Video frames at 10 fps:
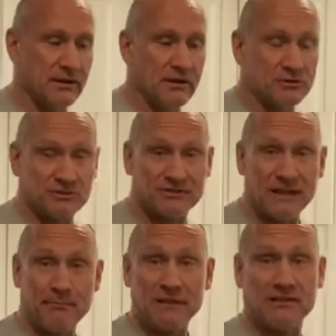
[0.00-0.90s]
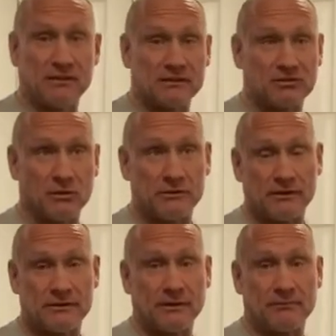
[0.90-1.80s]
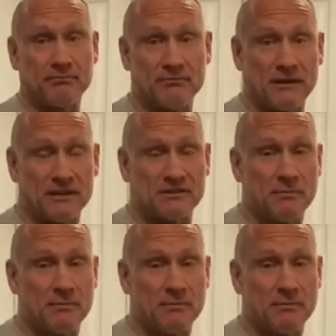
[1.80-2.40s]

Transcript: so it's not a big deal. So the, to